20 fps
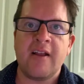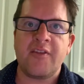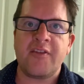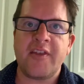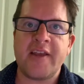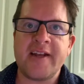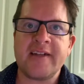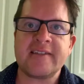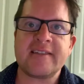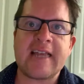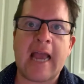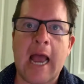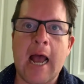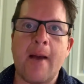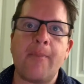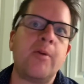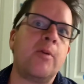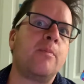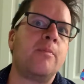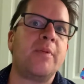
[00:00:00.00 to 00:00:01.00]
things
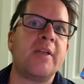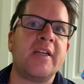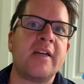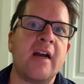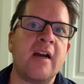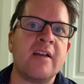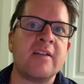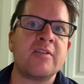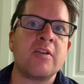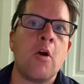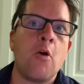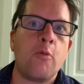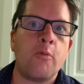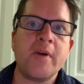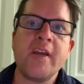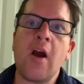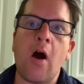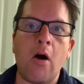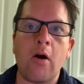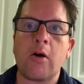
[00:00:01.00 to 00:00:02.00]
happen because
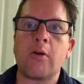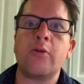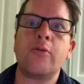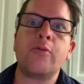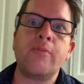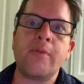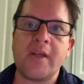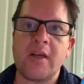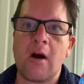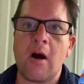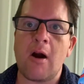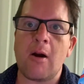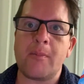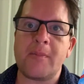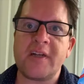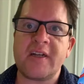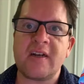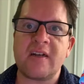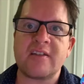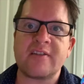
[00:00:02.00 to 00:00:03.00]
we are who we are,
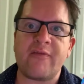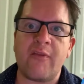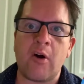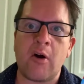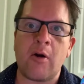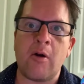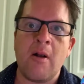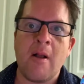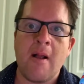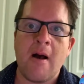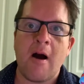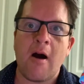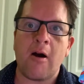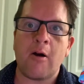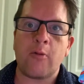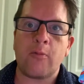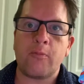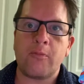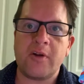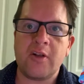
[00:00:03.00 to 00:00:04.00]
because of
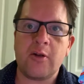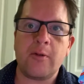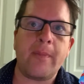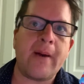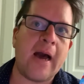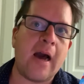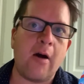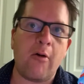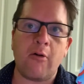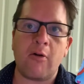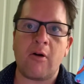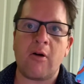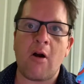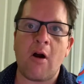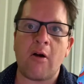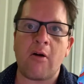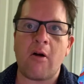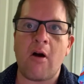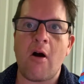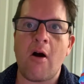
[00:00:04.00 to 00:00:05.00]
our willpower,
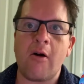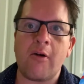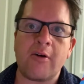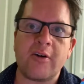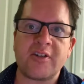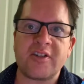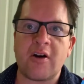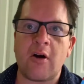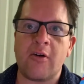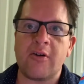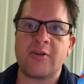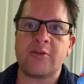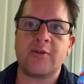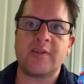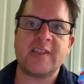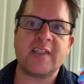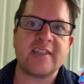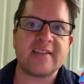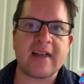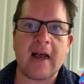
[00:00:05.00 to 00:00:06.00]
our heart, our
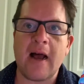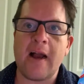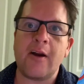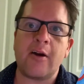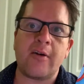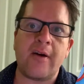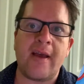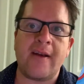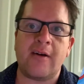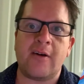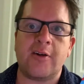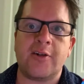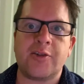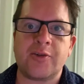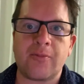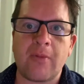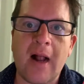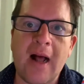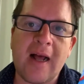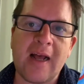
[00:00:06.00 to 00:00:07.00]
desire, and our
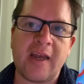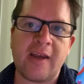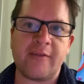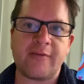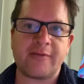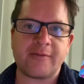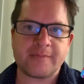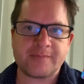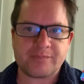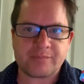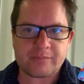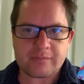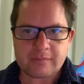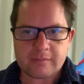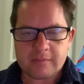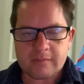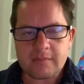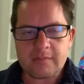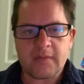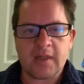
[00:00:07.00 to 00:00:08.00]
drive.
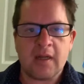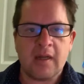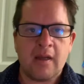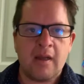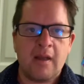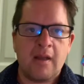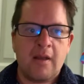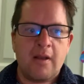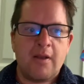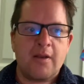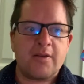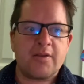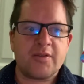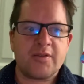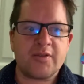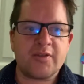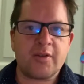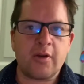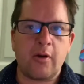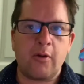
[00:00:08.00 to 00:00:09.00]

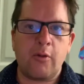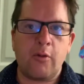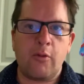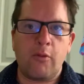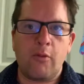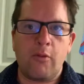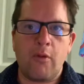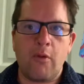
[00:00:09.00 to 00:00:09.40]
So